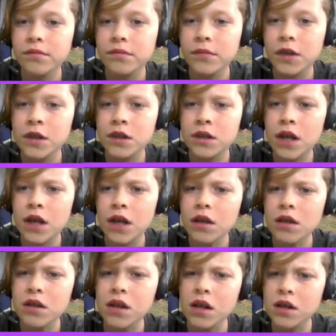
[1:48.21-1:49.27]
Is that the
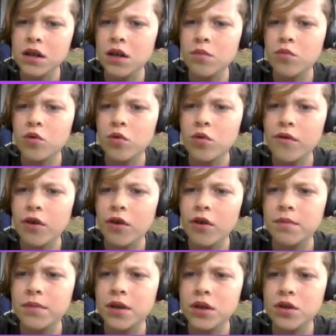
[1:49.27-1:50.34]
sand temple we've already
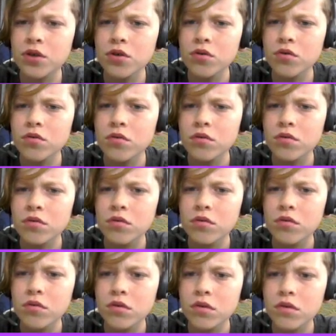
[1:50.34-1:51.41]
been to?
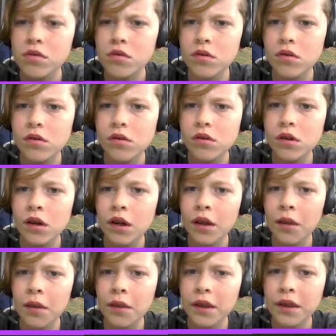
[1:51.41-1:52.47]

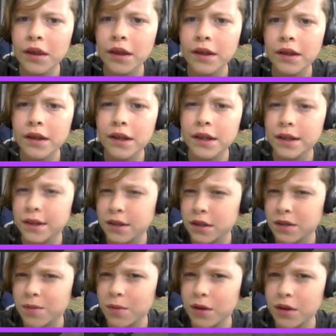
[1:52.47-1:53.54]
I think it is,
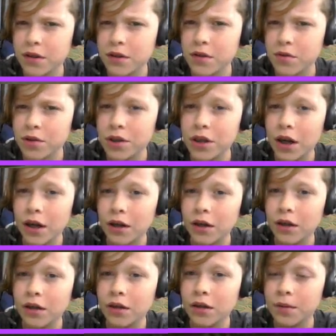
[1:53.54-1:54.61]
but let's go check.
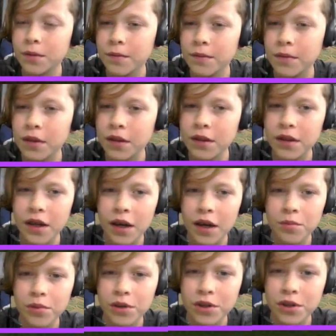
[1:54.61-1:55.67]
Yeah, I'm
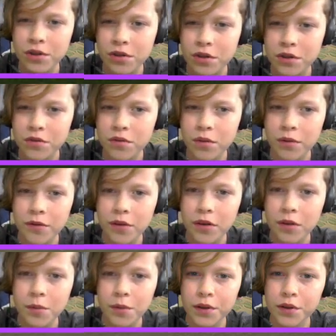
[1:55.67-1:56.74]
pretty sure that's the one we've already
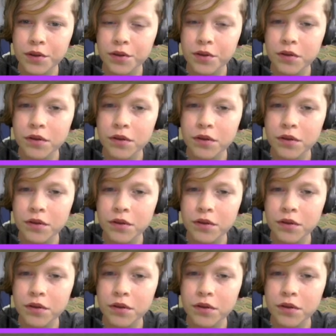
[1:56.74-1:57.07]
been to.